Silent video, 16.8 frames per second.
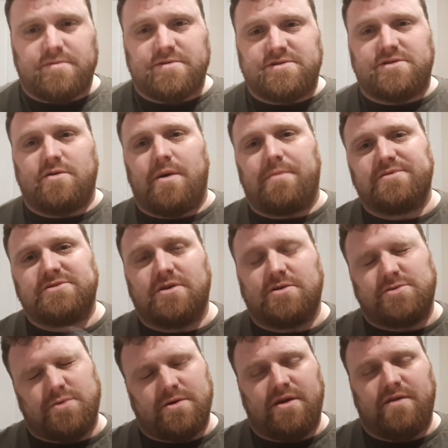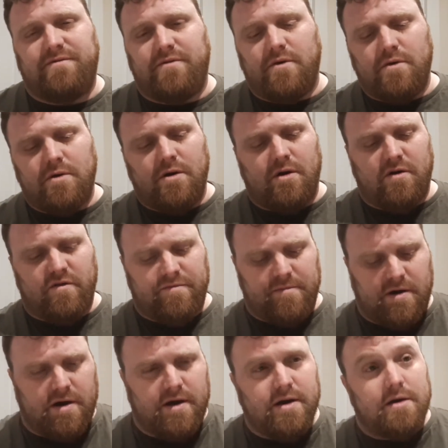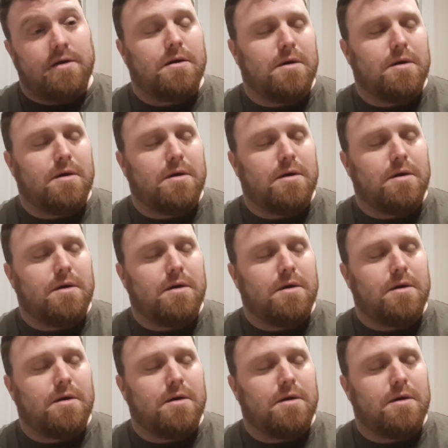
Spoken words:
to episode 24 of my